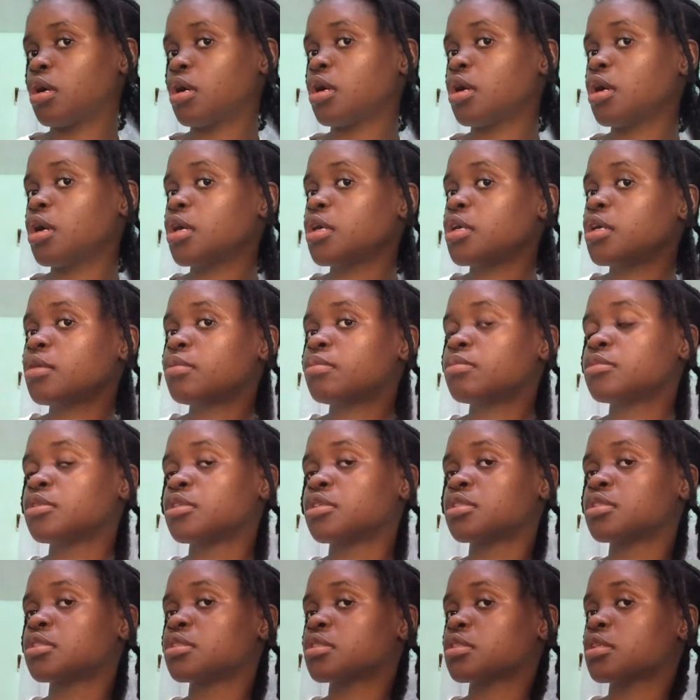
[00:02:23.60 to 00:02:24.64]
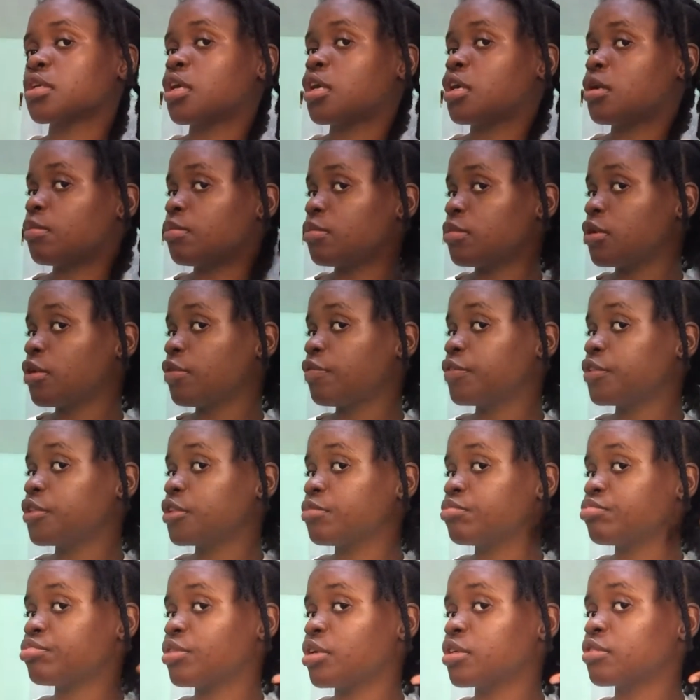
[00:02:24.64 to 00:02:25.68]
I'm loving the
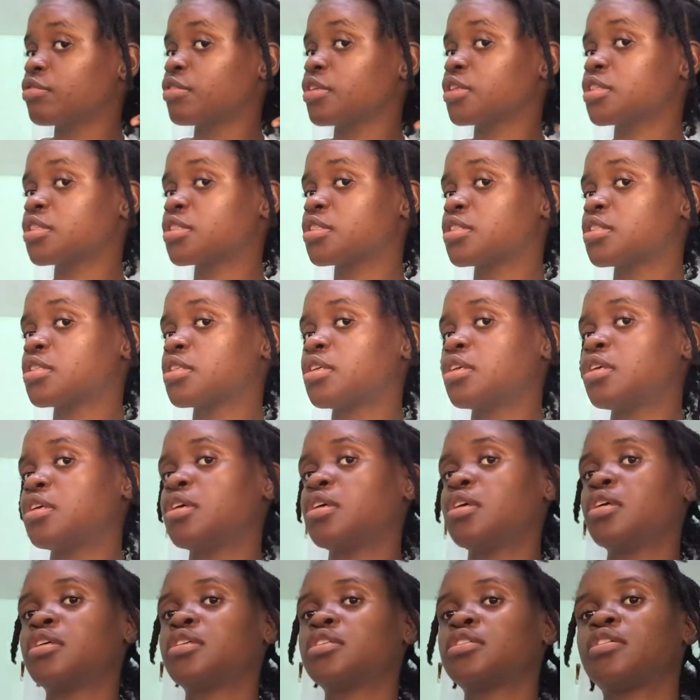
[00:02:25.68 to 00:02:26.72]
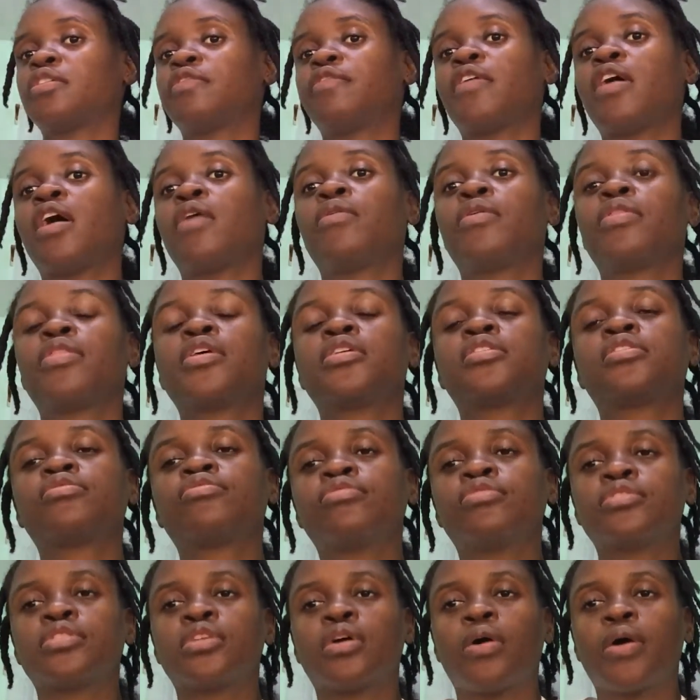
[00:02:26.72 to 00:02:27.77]
progress so far with this
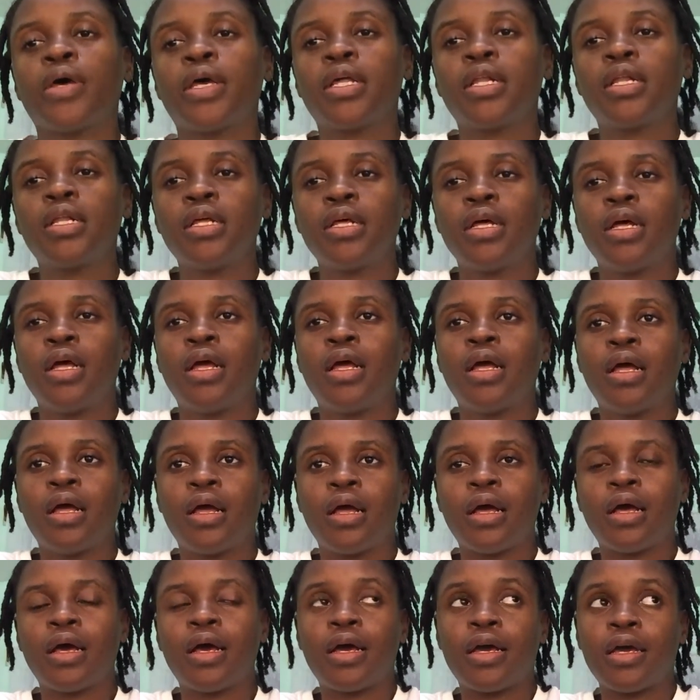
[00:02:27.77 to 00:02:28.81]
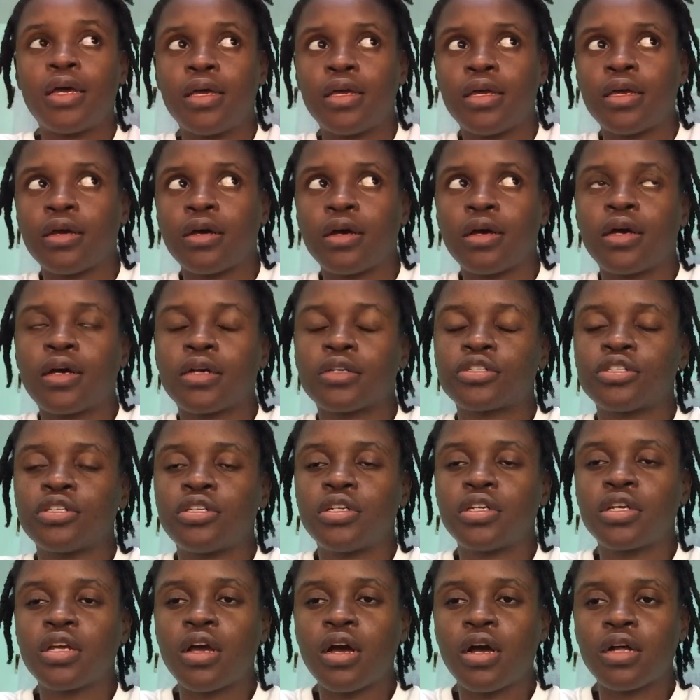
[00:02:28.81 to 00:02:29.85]
goat oil. I actually
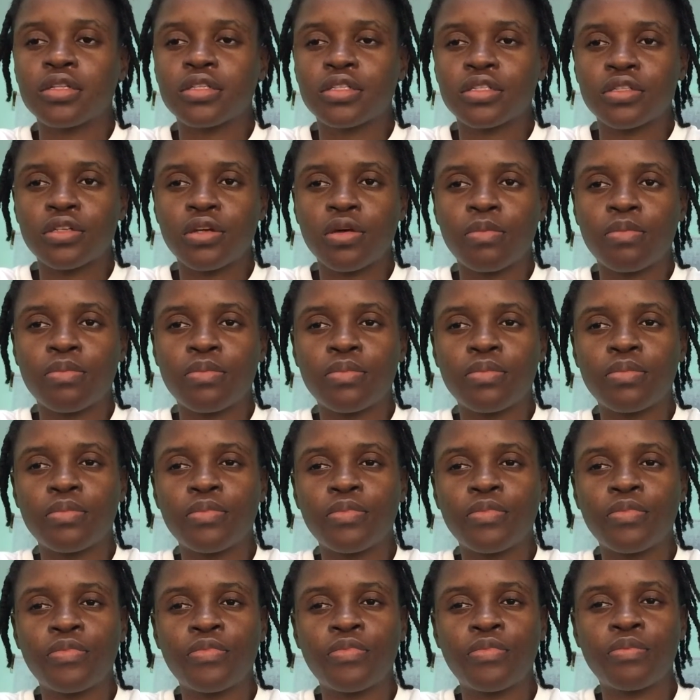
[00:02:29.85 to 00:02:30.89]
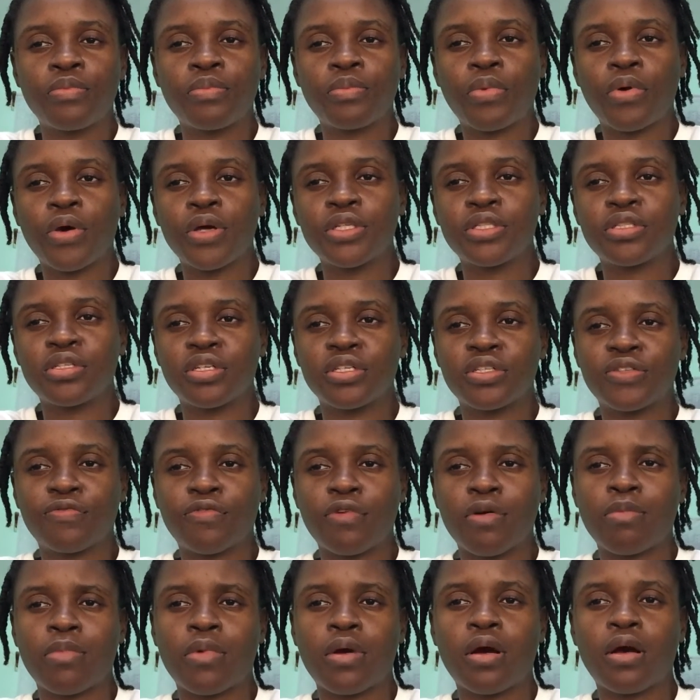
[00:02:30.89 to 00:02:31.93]
got some pointers
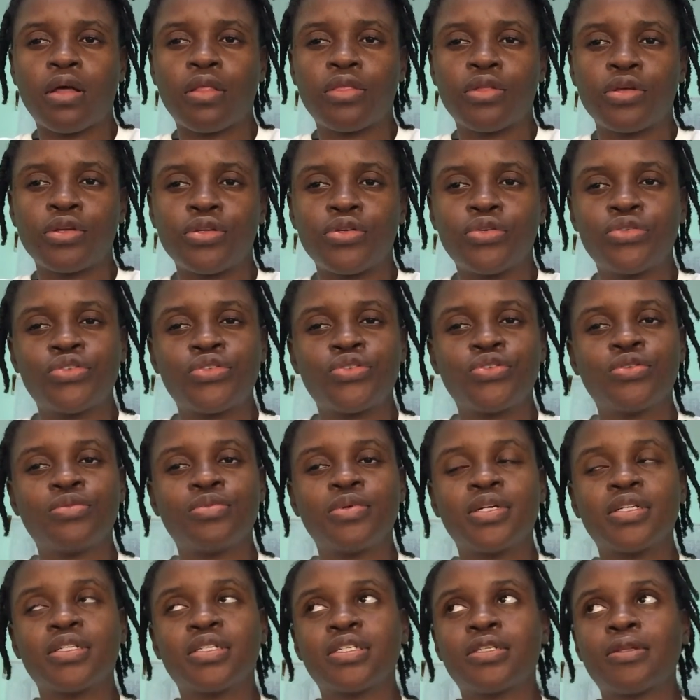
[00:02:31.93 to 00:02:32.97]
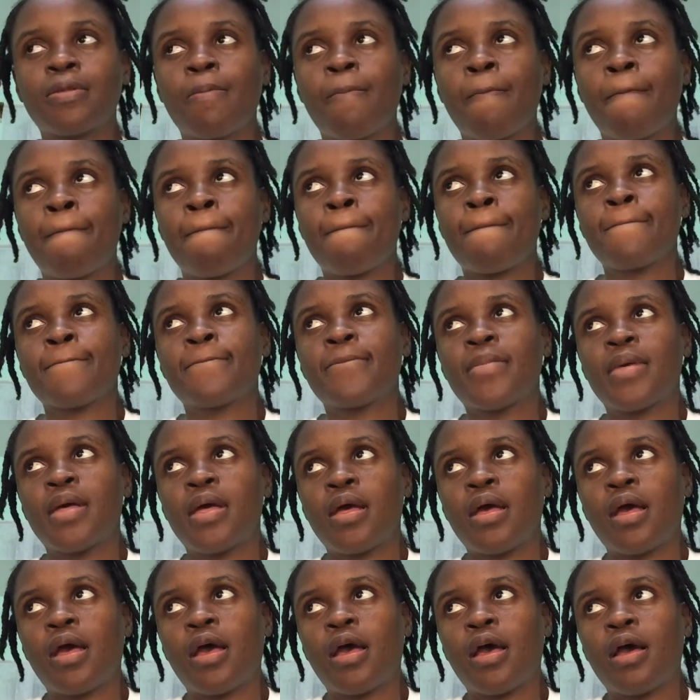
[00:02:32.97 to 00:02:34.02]
from other YouTubers
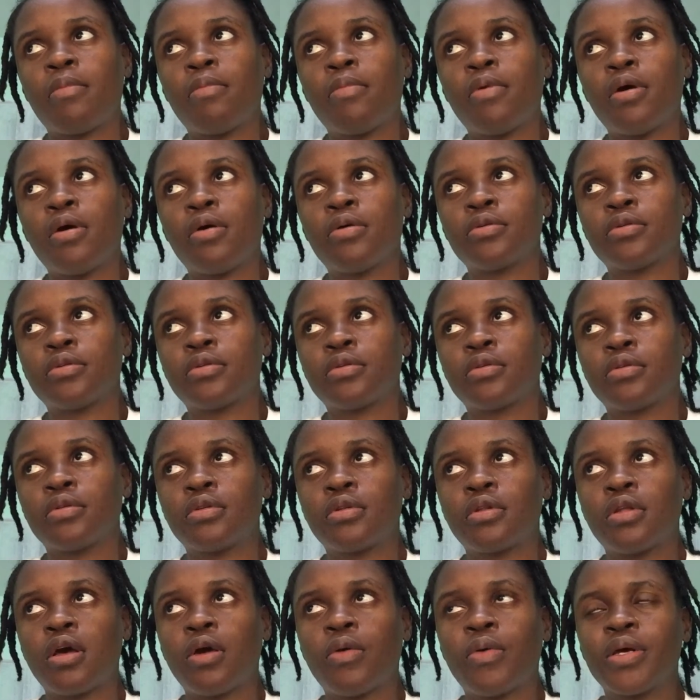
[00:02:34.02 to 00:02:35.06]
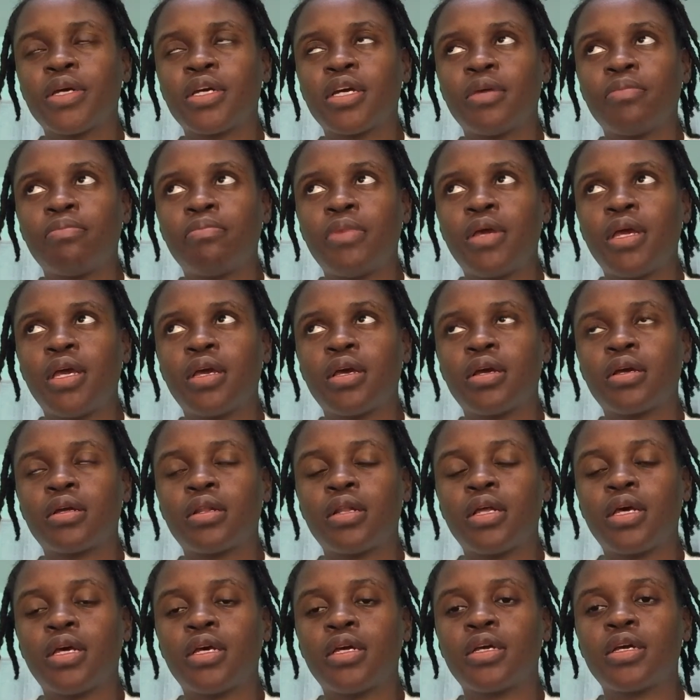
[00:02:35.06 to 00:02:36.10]
about how I can make
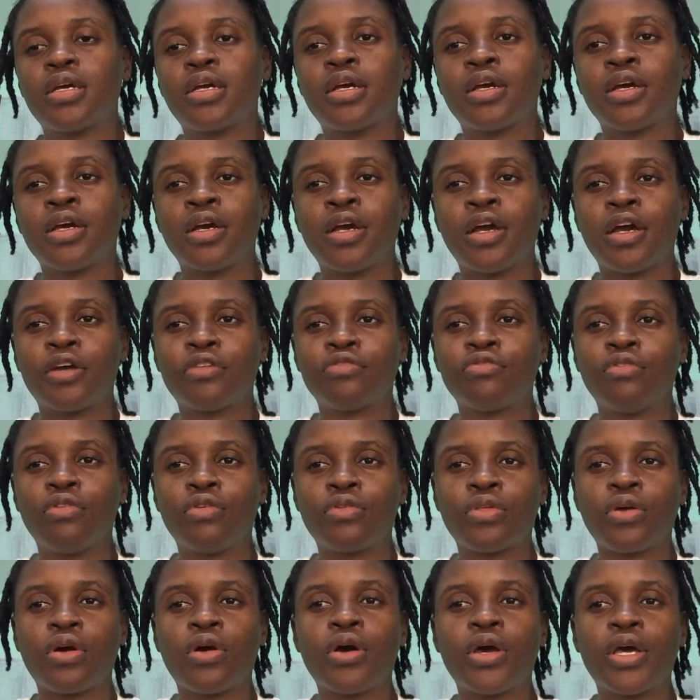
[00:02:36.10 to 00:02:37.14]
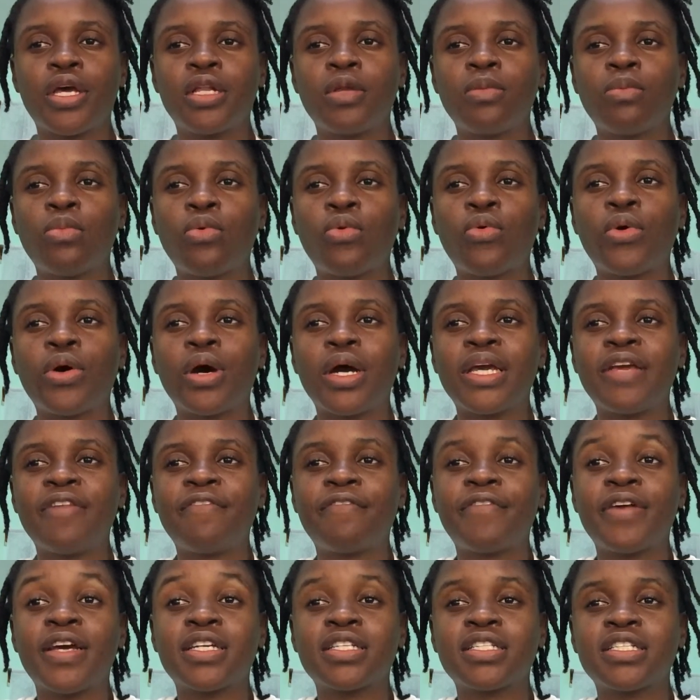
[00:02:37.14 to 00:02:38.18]
like a goat oil more
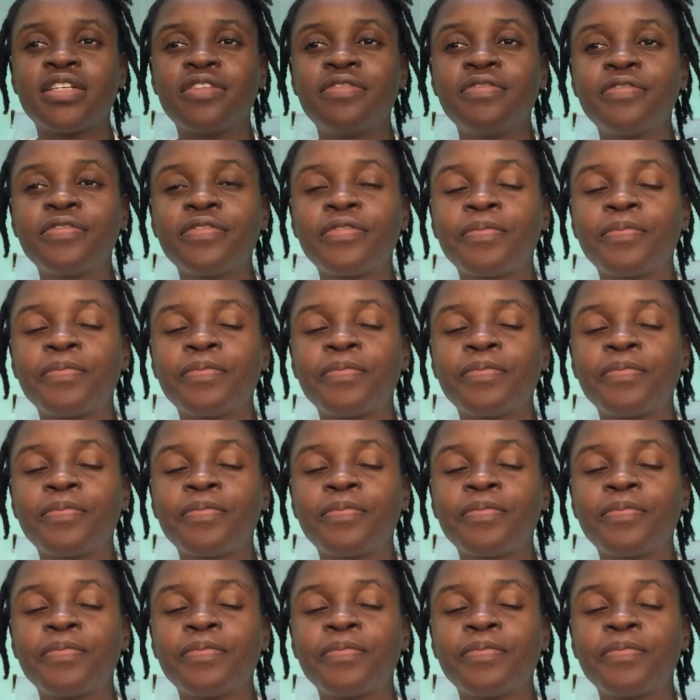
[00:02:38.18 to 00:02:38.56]
effective,